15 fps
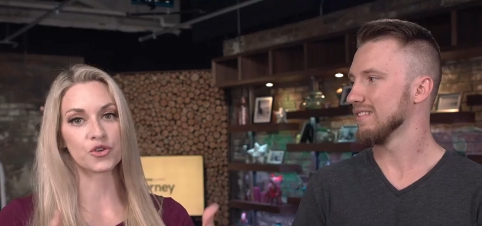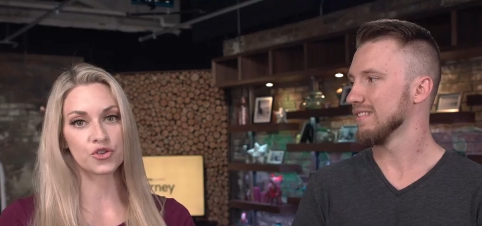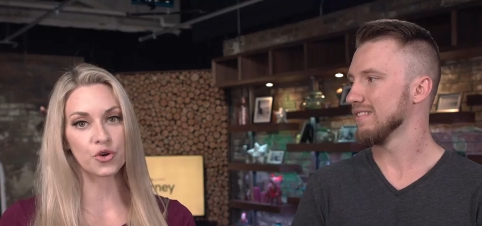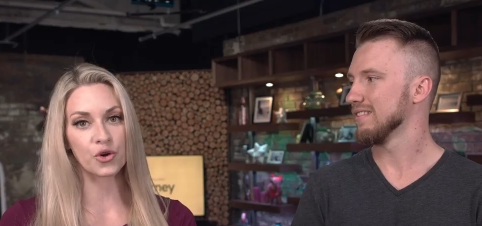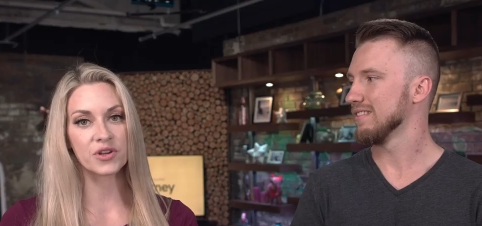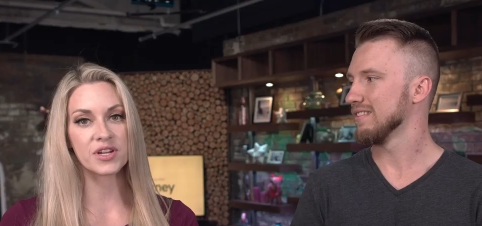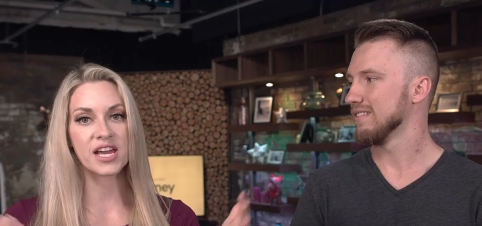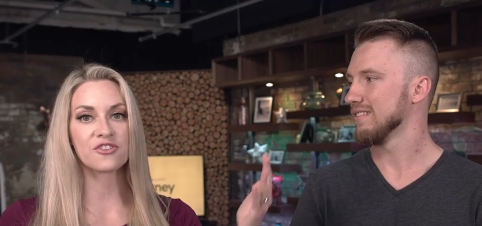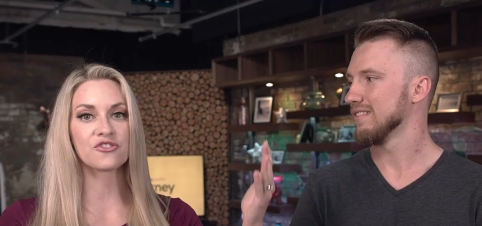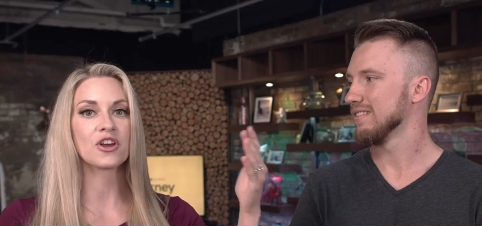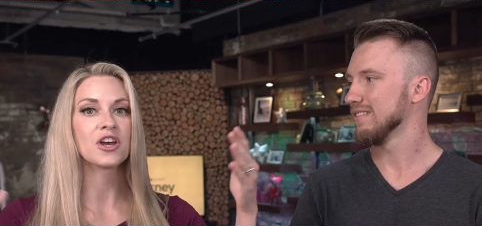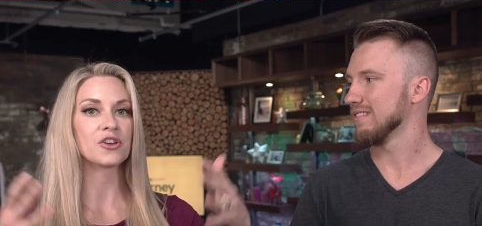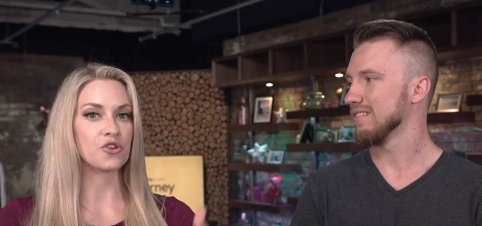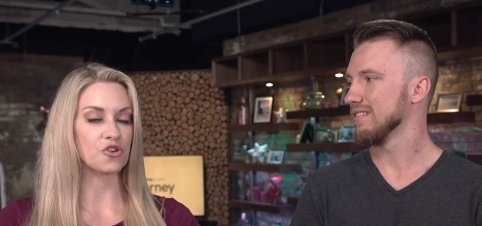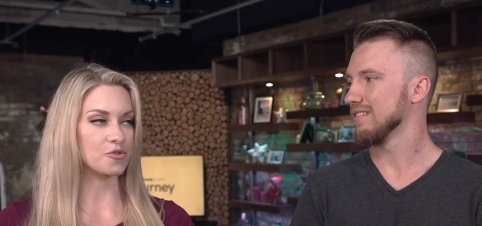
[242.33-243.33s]
Speaker 1: your niche,
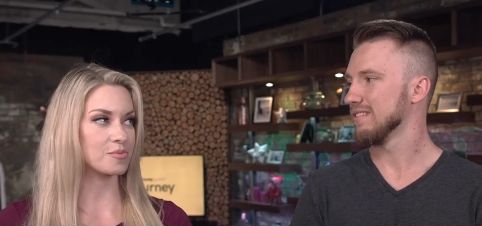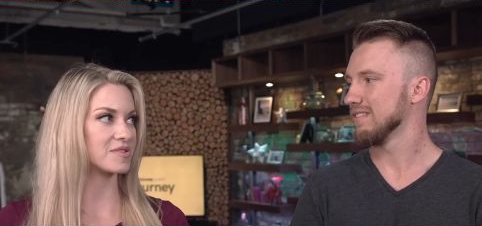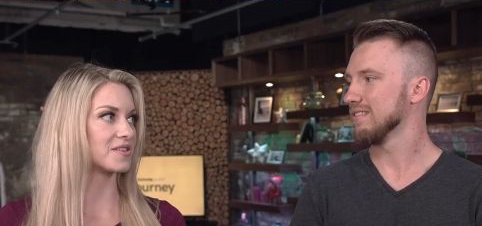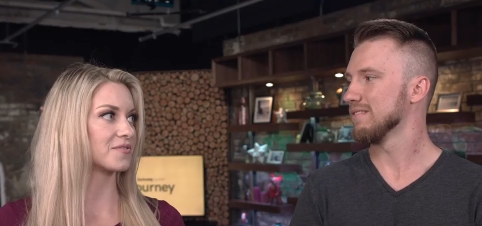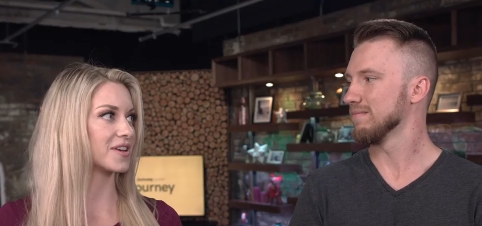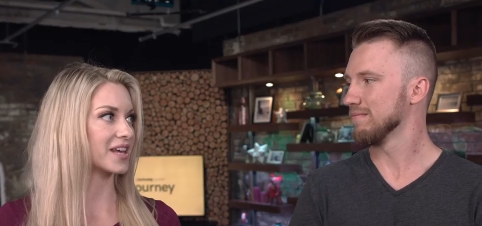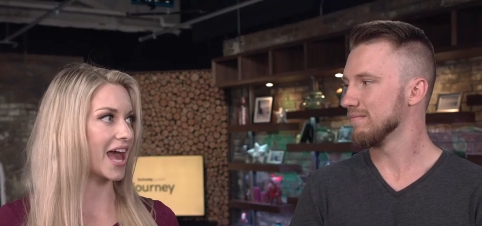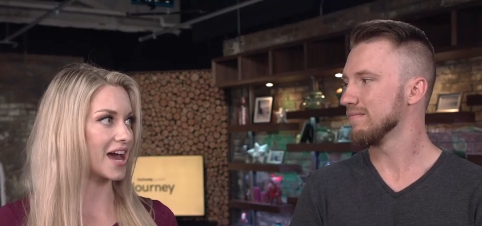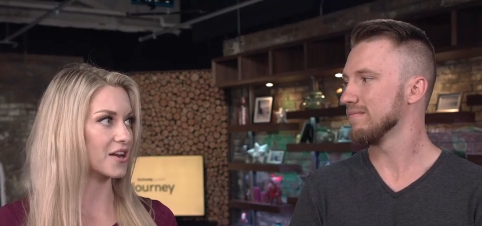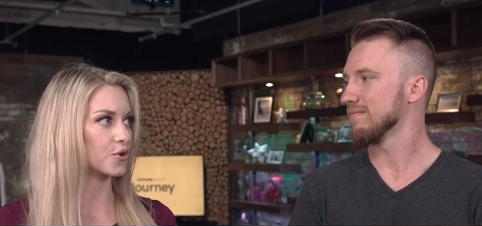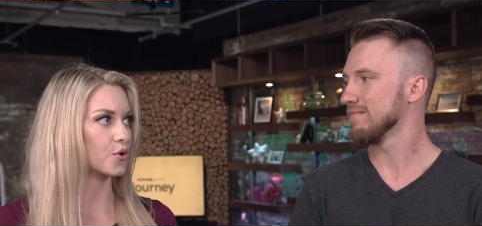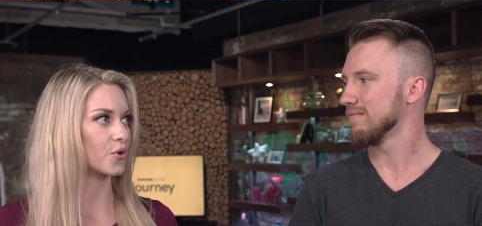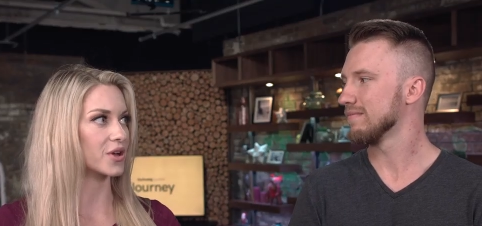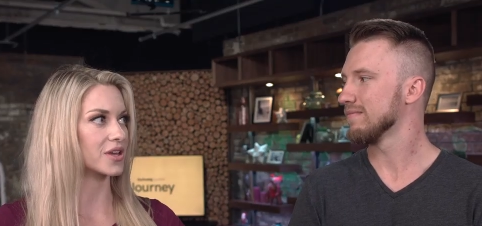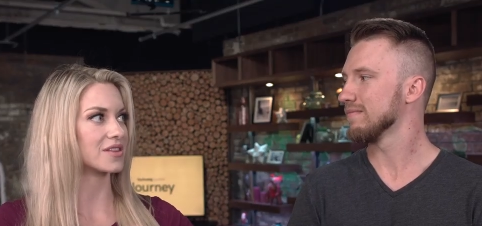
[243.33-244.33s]
your specific
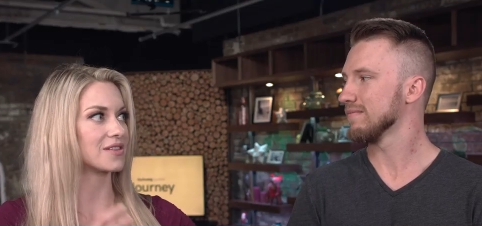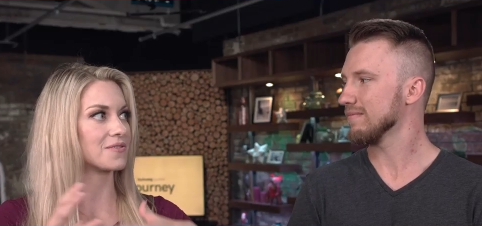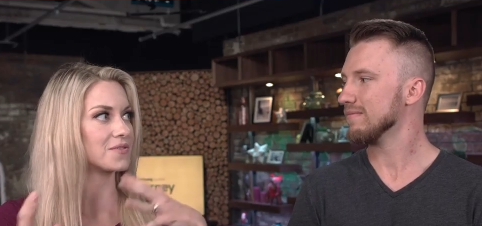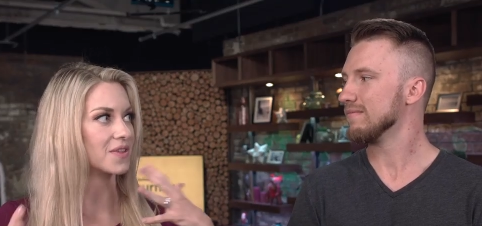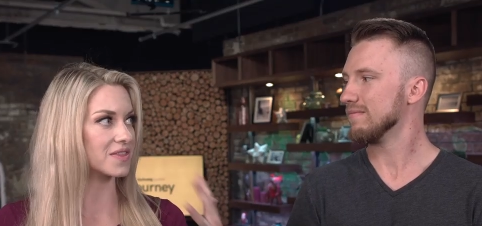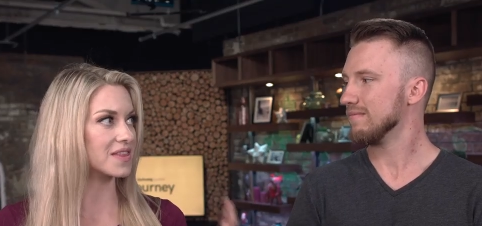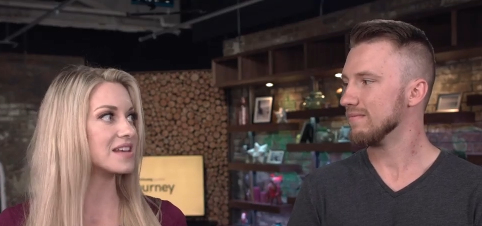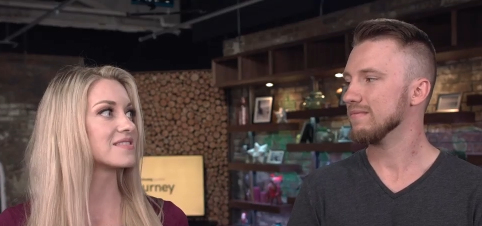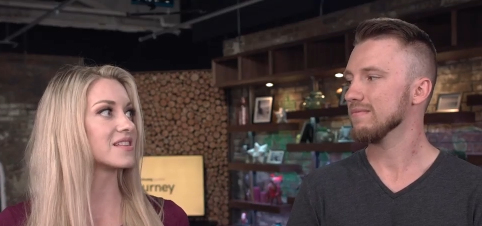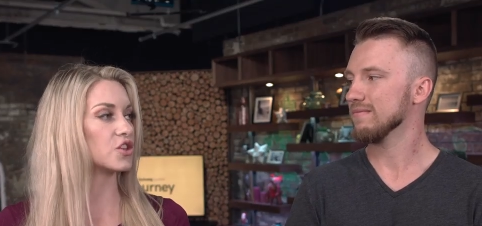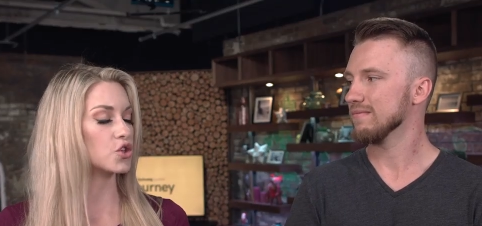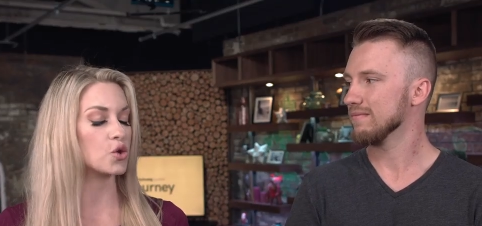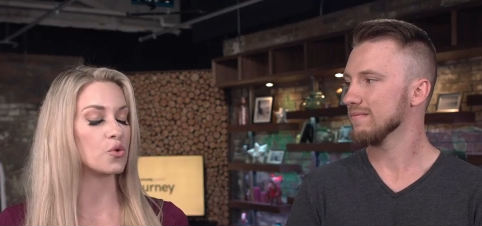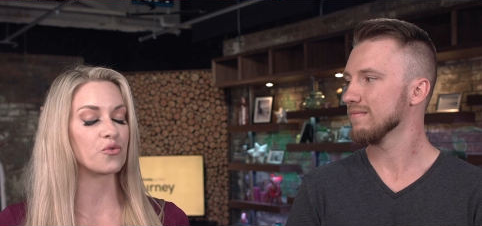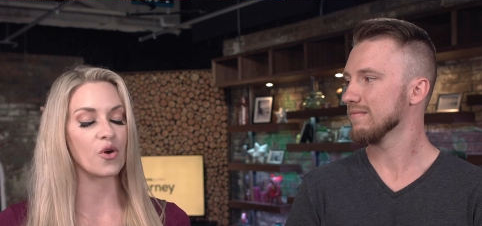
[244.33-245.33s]
category, the things that
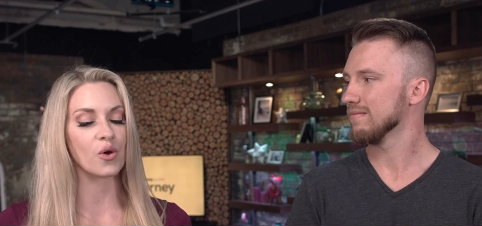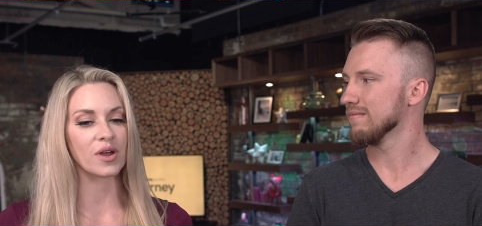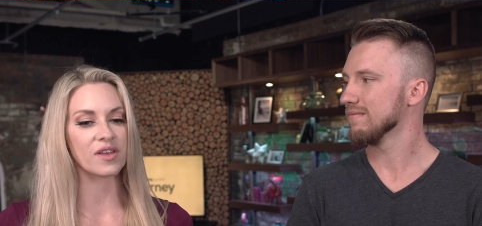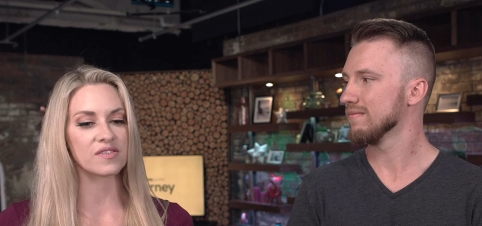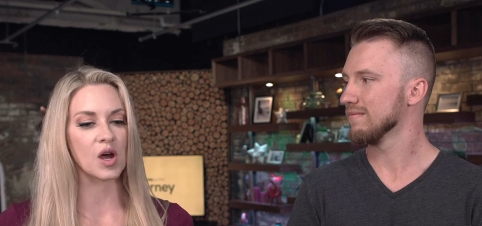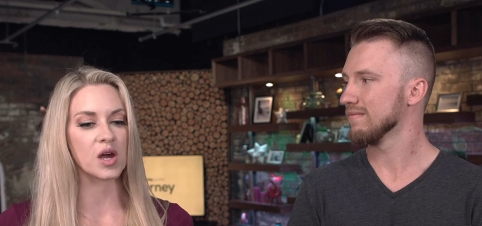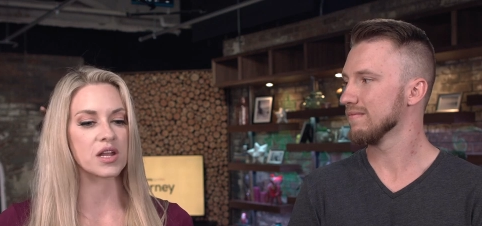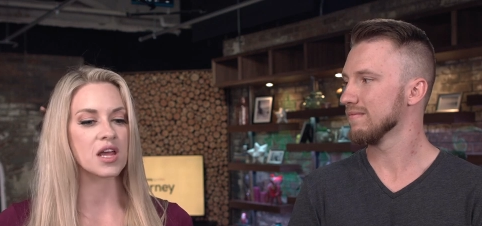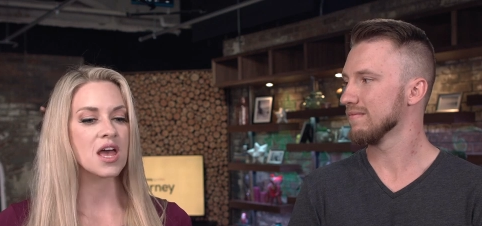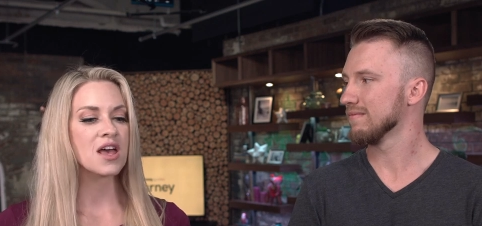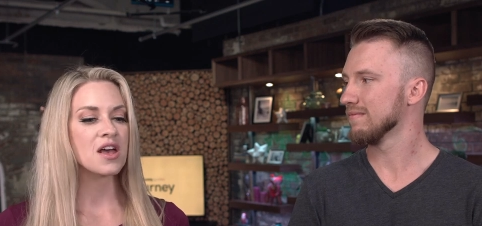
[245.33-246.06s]
you focus on.